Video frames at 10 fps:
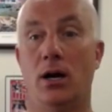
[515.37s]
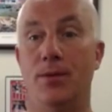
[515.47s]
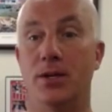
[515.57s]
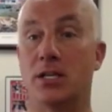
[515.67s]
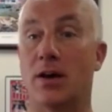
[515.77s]

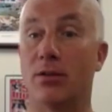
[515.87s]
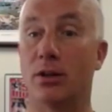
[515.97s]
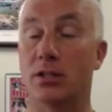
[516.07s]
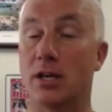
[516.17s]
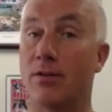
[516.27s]
the
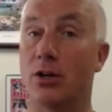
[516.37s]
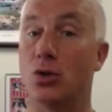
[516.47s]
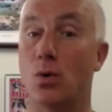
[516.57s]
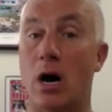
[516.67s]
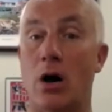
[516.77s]

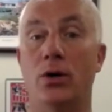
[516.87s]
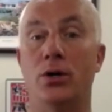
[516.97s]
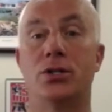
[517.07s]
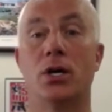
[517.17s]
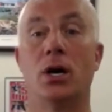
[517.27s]
72
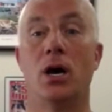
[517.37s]
hours,